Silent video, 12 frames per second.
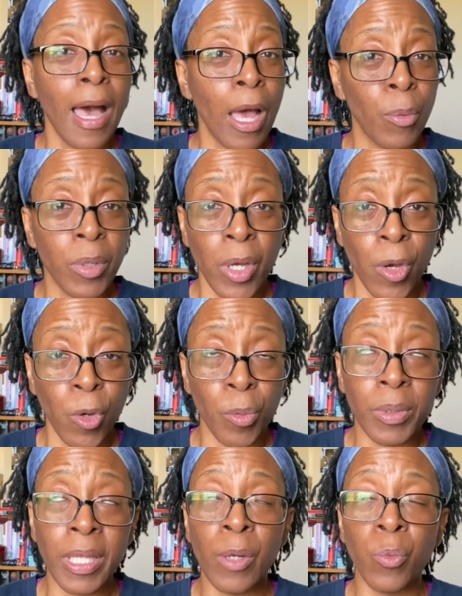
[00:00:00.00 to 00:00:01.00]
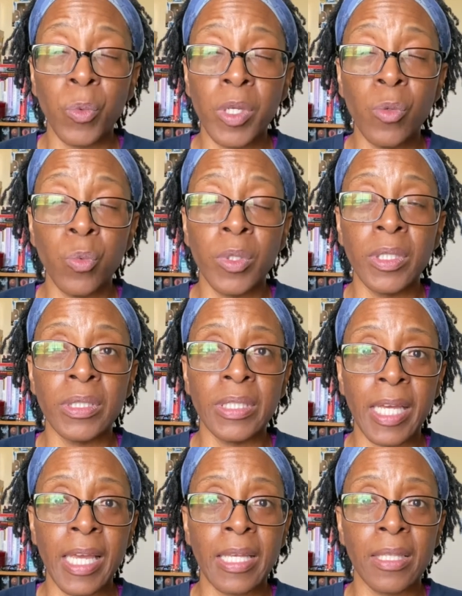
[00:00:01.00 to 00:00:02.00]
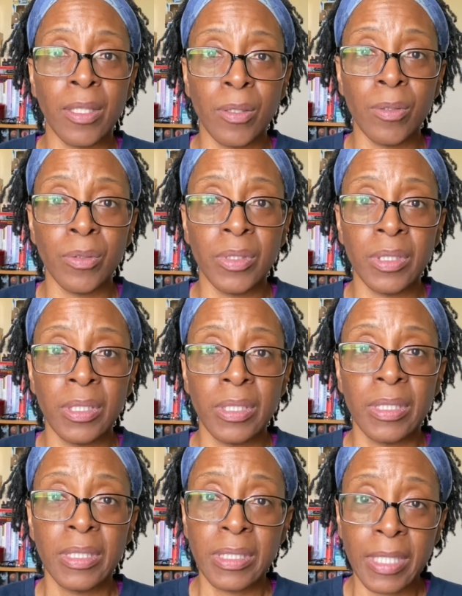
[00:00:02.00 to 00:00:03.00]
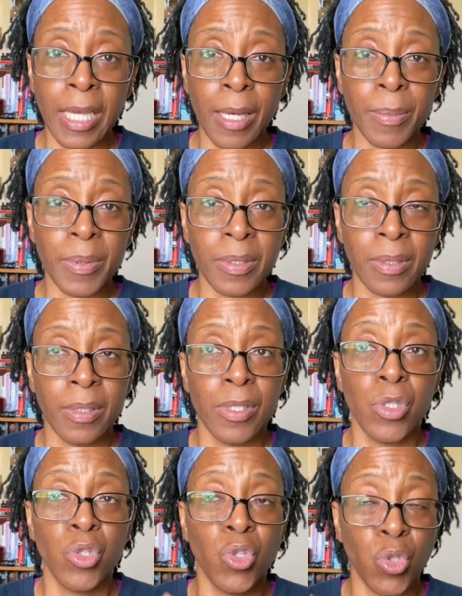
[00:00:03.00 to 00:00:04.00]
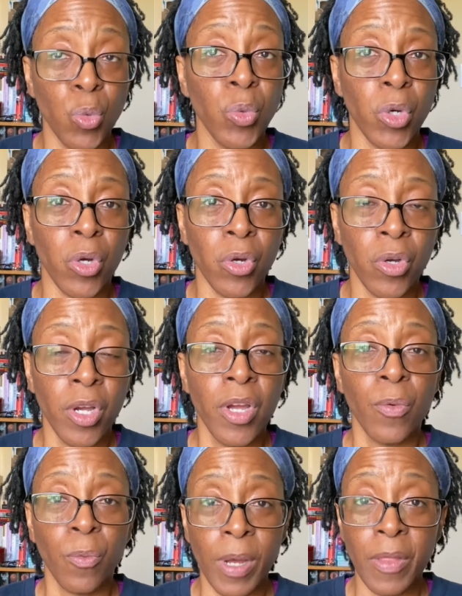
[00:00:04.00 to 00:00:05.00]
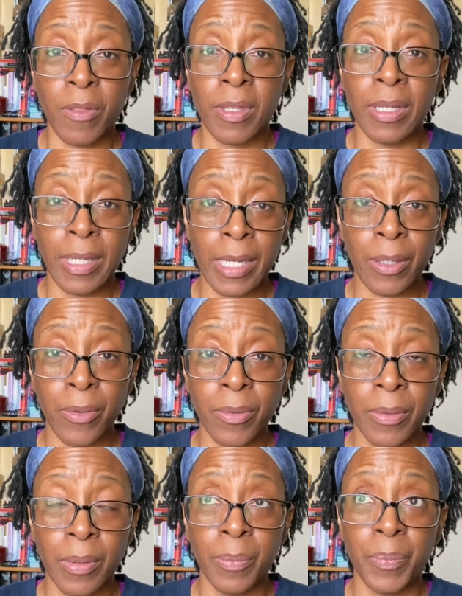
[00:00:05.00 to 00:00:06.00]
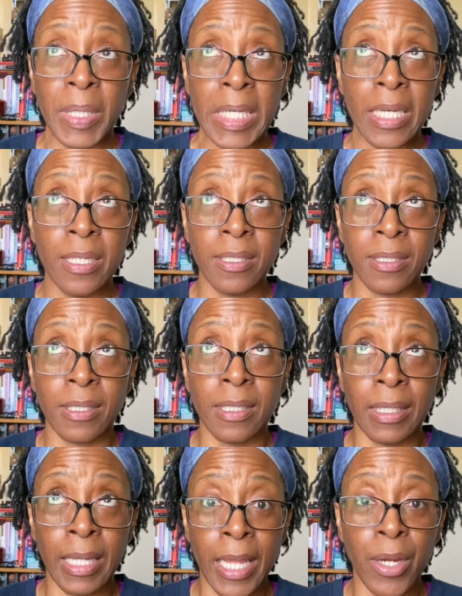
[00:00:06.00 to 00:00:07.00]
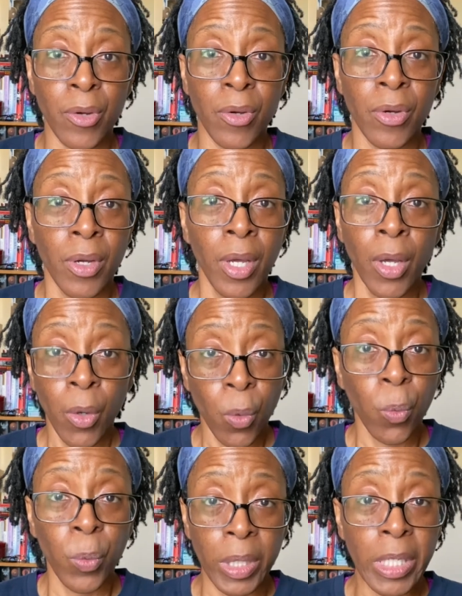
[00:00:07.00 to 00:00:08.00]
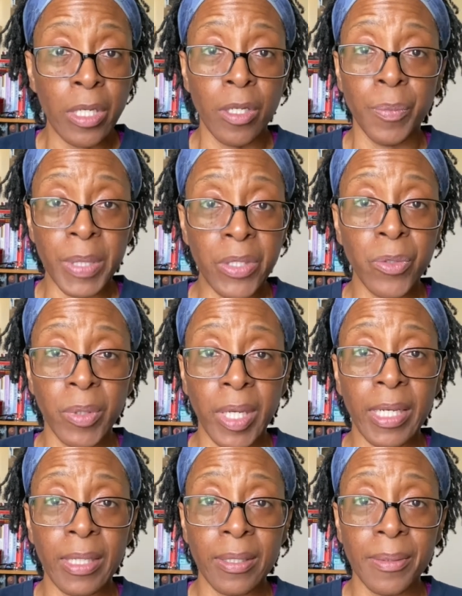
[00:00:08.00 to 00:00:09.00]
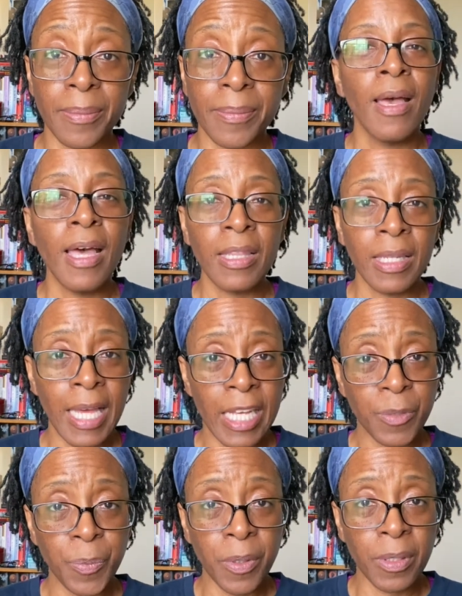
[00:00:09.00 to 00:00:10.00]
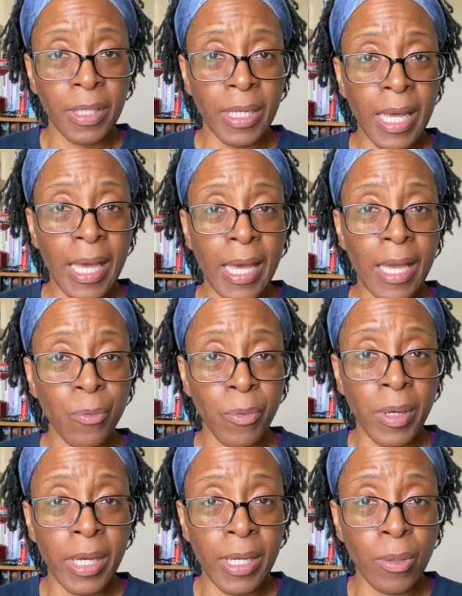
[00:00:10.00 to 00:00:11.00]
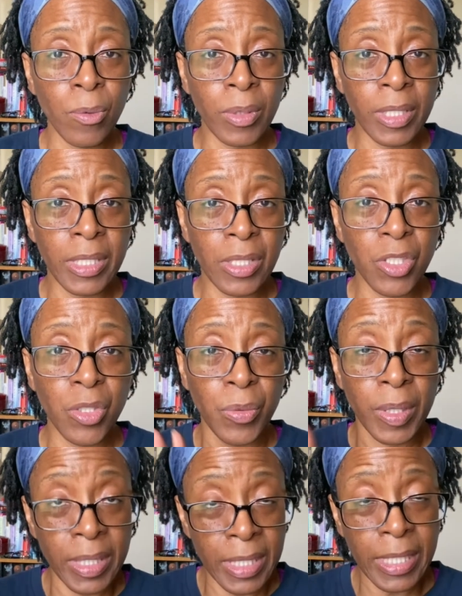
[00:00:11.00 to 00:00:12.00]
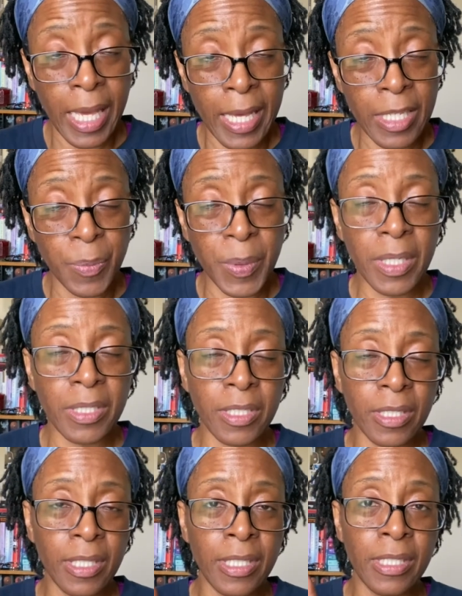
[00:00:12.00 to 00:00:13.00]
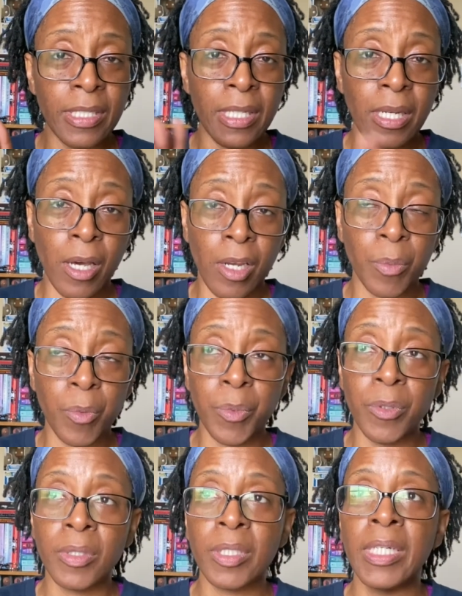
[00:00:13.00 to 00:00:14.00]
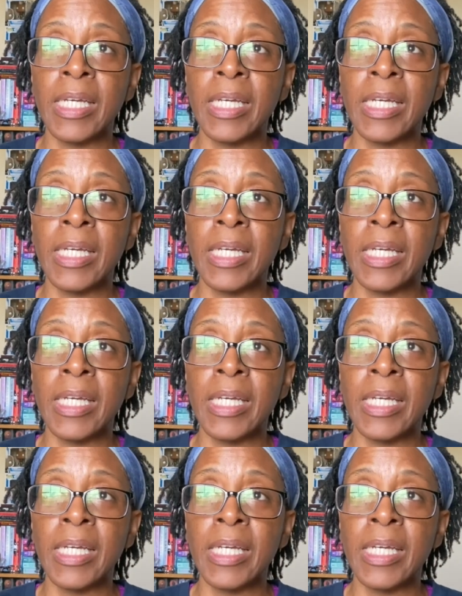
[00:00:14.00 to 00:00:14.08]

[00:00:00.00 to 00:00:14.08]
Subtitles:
would hope that we would take those steps sooner rather than later, because later really could be too late. And the last book that I read or listened to in this case, because it is an Audible book,